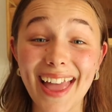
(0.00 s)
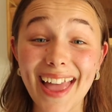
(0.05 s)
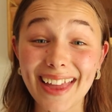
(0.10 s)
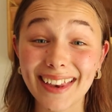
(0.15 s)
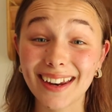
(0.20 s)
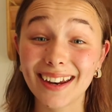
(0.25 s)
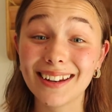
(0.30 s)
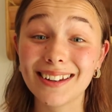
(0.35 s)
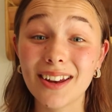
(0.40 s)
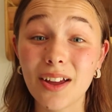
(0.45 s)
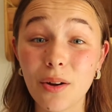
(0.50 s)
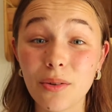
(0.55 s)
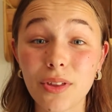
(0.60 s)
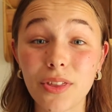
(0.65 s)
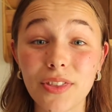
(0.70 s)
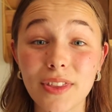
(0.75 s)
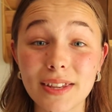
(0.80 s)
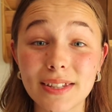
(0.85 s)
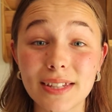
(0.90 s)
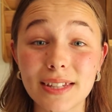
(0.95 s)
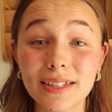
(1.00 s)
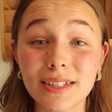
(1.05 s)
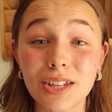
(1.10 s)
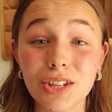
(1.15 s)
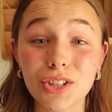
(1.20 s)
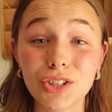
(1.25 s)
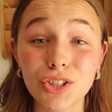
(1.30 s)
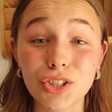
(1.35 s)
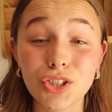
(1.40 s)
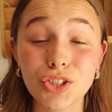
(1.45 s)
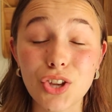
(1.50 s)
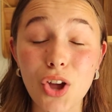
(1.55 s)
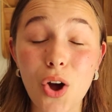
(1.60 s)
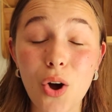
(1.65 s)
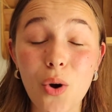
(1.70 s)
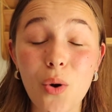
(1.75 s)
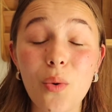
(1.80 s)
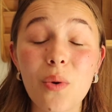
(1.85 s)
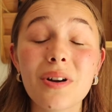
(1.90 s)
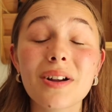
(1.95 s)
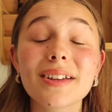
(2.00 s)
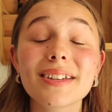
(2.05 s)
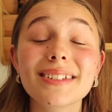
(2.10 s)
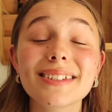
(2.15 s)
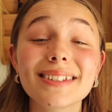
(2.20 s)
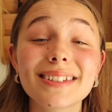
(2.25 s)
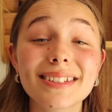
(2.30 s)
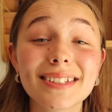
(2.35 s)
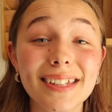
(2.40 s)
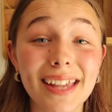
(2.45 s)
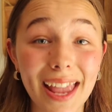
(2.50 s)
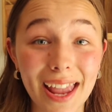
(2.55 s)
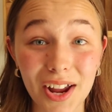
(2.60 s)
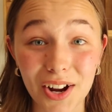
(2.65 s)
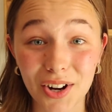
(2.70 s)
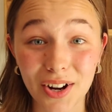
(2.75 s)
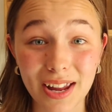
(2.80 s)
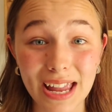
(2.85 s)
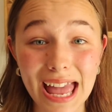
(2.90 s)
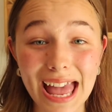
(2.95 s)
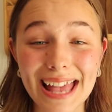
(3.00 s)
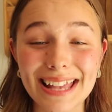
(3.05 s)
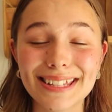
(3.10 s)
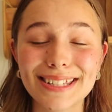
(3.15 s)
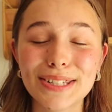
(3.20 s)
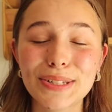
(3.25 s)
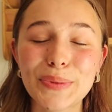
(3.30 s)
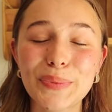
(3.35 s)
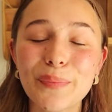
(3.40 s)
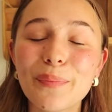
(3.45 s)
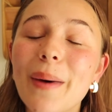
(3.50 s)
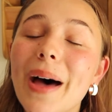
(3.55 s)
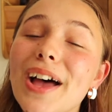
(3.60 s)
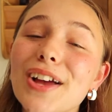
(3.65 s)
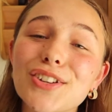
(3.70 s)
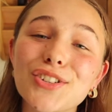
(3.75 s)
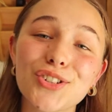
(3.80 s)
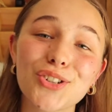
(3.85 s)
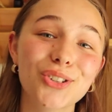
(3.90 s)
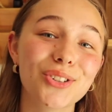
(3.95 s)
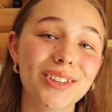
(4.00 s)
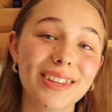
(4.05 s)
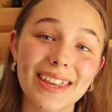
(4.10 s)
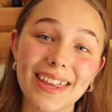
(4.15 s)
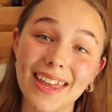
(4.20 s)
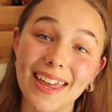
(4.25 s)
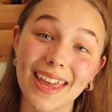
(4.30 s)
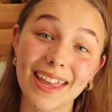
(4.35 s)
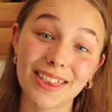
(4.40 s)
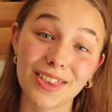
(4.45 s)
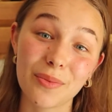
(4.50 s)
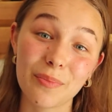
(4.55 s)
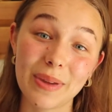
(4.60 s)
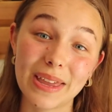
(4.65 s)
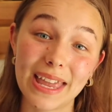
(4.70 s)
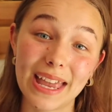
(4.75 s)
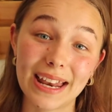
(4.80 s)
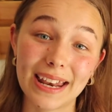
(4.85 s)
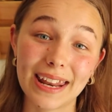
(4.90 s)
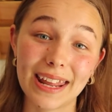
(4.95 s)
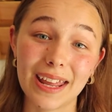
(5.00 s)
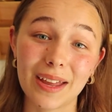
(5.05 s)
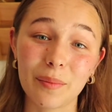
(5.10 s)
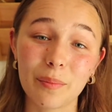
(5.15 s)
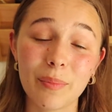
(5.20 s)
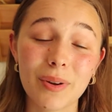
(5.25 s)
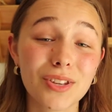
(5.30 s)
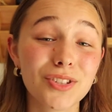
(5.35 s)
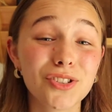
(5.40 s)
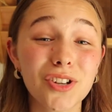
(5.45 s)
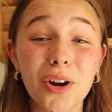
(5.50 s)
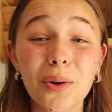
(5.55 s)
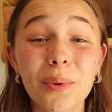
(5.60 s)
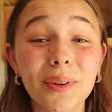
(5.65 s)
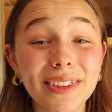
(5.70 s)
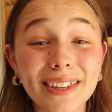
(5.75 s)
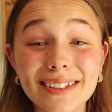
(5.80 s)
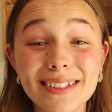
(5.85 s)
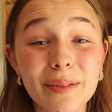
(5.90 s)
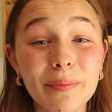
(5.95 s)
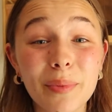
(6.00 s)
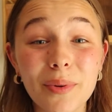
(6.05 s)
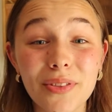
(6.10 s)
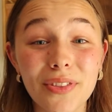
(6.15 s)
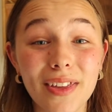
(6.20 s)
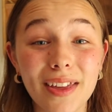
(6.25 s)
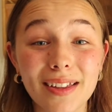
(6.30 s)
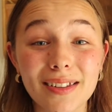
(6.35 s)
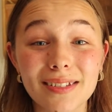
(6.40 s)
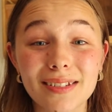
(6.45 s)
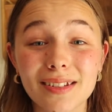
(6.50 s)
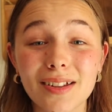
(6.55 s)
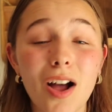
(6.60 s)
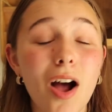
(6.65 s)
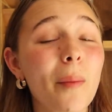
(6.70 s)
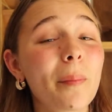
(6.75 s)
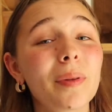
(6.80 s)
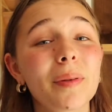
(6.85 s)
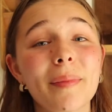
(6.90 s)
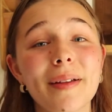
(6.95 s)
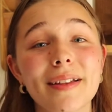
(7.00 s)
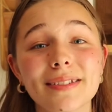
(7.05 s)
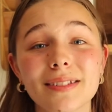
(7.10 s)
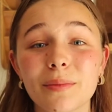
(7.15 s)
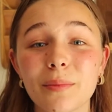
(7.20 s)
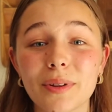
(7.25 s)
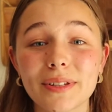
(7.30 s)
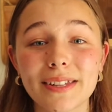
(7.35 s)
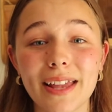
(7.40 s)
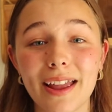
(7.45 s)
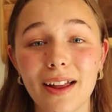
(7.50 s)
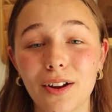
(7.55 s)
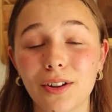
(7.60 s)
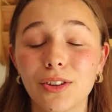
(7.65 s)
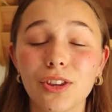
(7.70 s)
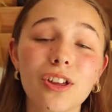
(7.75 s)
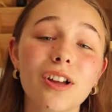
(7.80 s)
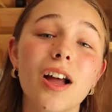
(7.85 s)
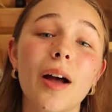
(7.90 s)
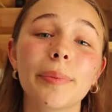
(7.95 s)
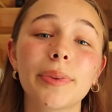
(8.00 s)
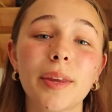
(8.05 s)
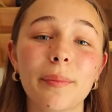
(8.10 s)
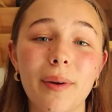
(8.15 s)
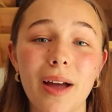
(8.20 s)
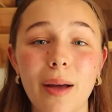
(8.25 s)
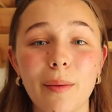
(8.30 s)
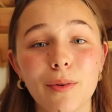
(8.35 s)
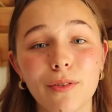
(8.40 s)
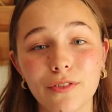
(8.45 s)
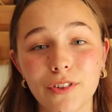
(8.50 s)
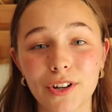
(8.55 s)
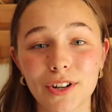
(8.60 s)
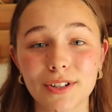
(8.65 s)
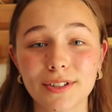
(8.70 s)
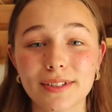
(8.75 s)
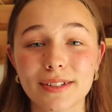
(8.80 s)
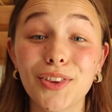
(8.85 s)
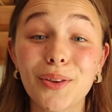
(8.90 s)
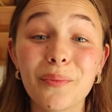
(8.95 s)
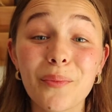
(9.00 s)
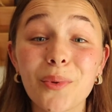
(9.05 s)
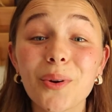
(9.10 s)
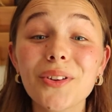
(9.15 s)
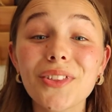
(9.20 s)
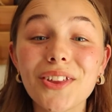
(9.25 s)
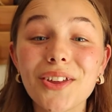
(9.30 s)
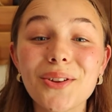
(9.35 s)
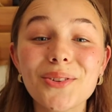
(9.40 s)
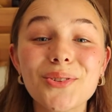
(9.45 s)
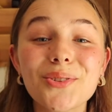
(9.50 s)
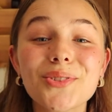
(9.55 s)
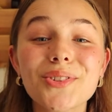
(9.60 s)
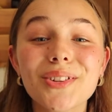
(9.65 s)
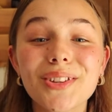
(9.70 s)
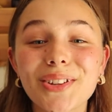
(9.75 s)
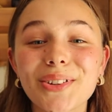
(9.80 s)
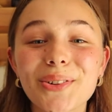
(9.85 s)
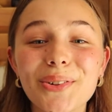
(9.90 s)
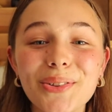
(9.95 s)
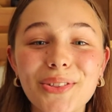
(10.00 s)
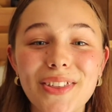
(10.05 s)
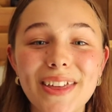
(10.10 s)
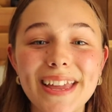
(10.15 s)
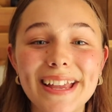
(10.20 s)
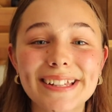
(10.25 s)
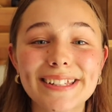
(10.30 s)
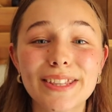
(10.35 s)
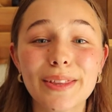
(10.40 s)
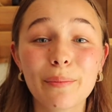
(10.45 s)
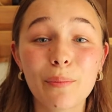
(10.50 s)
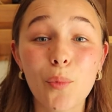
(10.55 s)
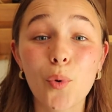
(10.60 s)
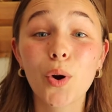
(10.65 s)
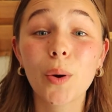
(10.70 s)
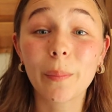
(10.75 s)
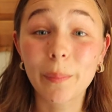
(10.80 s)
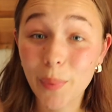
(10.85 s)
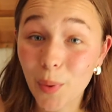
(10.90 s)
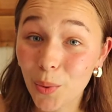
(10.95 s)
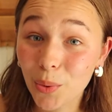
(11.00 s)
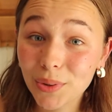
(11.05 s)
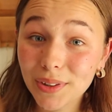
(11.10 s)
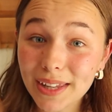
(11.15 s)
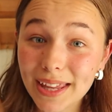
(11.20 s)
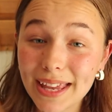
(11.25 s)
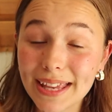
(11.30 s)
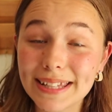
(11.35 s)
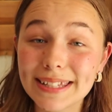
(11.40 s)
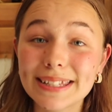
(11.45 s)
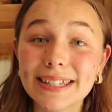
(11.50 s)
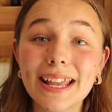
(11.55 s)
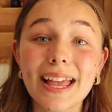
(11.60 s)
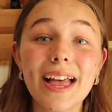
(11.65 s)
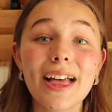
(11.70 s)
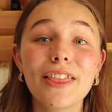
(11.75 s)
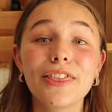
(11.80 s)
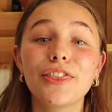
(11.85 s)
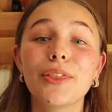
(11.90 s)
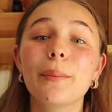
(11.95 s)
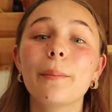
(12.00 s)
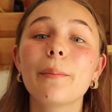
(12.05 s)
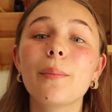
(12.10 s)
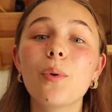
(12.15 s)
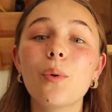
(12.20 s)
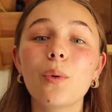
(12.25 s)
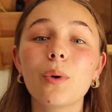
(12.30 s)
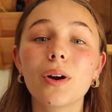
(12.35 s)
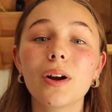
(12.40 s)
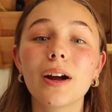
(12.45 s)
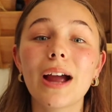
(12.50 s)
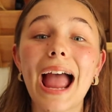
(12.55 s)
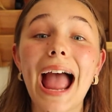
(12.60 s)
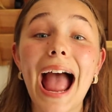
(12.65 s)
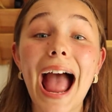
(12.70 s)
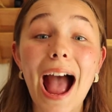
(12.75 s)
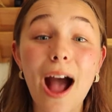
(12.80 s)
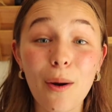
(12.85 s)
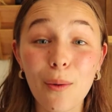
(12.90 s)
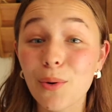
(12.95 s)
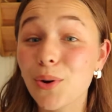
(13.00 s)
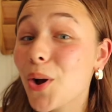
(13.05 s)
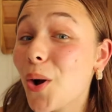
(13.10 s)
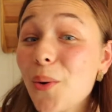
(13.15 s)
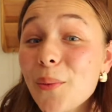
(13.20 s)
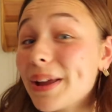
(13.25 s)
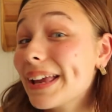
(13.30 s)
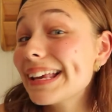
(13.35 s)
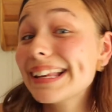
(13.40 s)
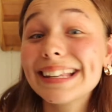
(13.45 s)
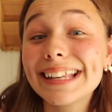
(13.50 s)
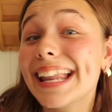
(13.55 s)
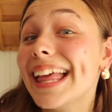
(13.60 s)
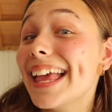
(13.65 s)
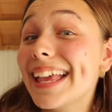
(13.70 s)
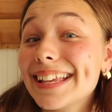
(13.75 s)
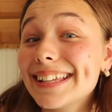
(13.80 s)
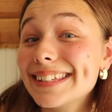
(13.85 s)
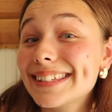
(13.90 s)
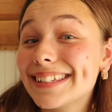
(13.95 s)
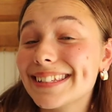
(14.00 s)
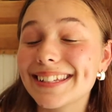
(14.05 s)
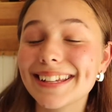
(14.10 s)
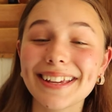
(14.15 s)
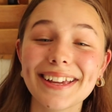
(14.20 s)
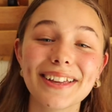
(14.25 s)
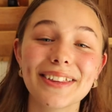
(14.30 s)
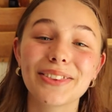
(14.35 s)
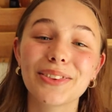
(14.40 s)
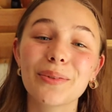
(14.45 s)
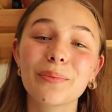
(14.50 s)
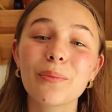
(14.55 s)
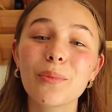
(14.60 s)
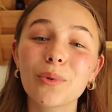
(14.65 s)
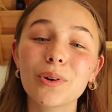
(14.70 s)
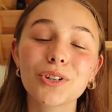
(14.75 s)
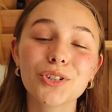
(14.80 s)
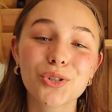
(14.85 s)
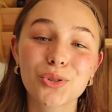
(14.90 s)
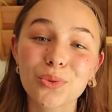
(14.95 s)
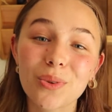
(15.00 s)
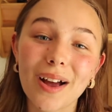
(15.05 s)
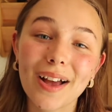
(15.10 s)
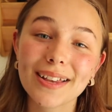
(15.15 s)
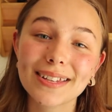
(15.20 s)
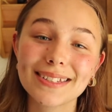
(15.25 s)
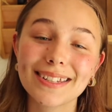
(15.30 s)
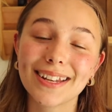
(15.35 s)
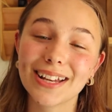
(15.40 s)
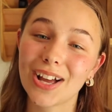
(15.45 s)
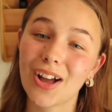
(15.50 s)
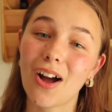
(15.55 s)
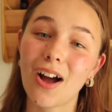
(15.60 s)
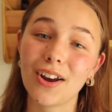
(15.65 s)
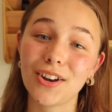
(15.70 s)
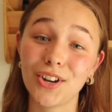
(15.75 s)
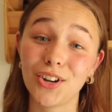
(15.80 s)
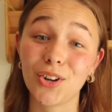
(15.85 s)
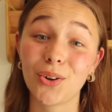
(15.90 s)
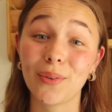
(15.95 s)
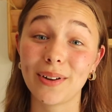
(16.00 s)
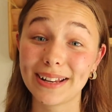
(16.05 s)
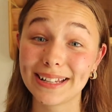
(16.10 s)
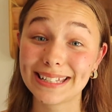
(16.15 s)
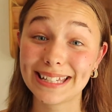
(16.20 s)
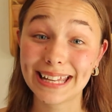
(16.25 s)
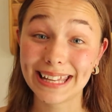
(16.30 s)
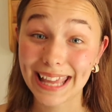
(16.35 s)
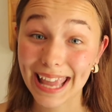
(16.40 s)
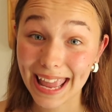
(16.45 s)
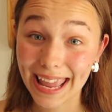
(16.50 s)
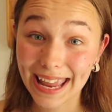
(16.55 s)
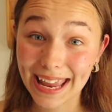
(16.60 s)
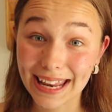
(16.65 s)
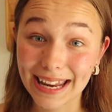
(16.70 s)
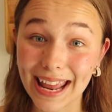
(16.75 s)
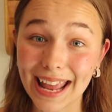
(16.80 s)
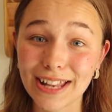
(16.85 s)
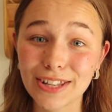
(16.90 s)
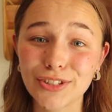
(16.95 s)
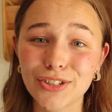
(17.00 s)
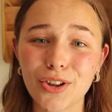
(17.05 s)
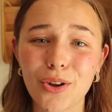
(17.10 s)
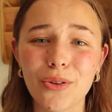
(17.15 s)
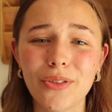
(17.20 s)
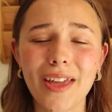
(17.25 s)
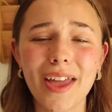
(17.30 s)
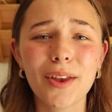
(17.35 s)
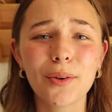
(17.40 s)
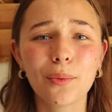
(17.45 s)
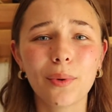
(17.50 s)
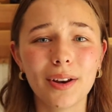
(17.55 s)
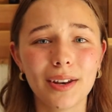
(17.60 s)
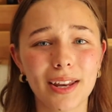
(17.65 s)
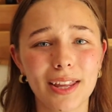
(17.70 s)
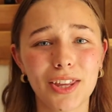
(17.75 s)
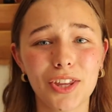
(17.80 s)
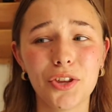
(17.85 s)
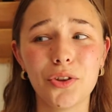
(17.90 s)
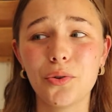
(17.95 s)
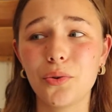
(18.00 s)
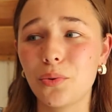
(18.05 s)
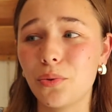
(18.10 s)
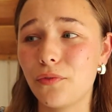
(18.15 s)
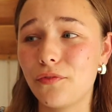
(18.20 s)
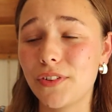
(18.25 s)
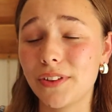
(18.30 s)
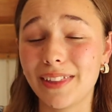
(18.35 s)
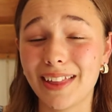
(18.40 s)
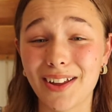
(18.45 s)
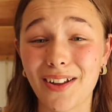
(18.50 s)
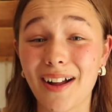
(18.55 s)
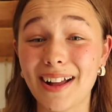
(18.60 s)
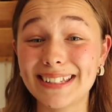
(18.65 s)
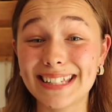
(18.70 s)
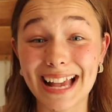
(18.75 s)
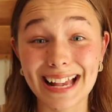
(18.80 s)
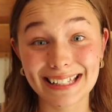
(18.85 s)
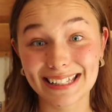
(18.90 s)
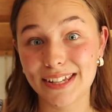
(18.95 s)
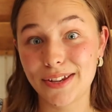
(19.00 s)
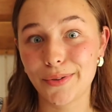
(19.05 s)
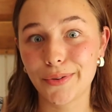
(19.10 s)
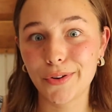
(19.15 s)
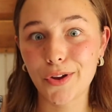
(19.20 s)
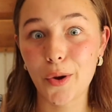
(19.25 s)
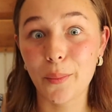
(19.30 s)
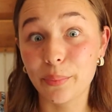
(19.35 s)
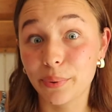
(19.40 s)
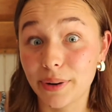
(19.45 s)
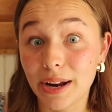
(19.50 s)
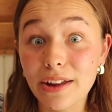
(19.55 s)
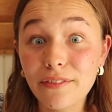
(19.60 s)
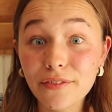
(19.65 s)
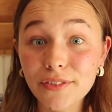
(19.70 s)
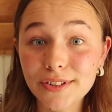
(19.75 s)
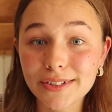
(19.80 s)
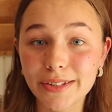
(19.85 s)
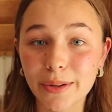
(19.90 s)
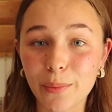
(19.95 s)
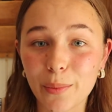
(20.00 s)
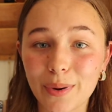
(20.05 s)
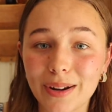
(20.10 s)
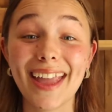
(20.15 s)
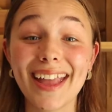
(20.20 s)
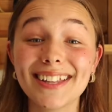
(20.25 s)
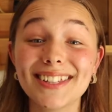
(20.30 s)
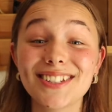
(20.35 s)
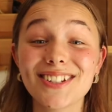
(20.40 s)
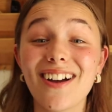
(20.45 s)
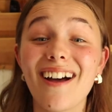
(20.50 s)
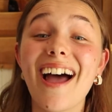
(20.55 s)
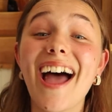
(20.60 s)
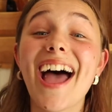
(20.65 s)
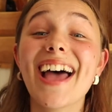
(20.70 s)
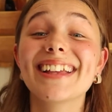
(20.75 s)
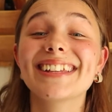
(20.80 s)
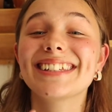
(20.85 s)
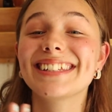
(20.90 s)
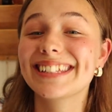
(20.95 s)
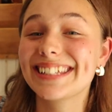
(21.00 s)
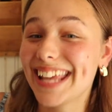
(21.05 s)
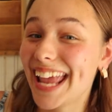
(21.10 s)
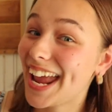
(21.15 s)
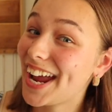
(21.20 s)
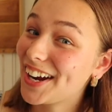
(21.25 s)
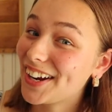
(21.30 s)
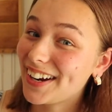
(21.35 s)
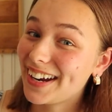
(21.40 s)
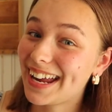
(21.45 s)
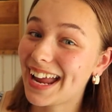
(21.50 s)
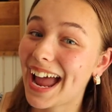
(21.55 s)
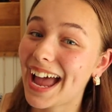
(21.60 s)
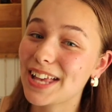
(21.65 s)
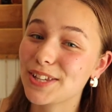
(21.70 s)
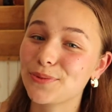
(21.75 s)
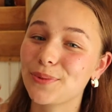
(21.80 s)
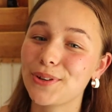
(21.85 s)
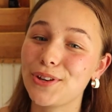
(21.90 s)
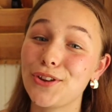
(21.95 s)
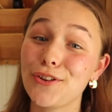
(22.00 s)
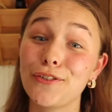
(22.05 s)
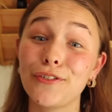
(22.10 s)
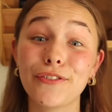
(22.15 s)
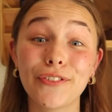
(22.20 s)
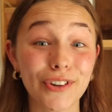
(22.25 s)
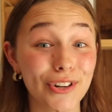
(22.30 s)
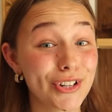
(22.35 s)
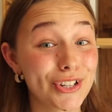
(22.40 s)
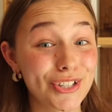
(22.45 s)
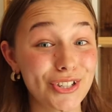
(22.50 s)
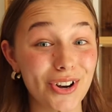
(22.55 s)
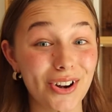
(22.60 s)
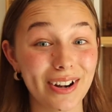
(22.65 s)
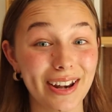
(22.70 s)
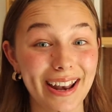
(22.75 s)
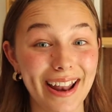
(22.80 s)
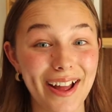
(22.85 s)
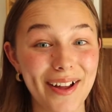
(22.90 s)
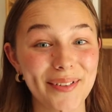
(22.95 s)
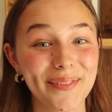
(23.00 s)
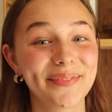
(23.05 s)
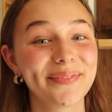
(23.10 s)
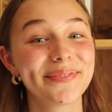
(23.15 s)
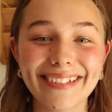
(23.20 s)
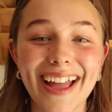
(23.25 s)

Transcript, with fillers: And I know that this is so scary, especially in the beginning, but start with the simple things. Compliment someone's hair, look up the Bible verse. The more that you do the little things, the more boldness, the more outgoingness, the more trust in God you're going to gain. And so then when you feel like God's asking you to go pray for someone, it's not as scary as when you first started out.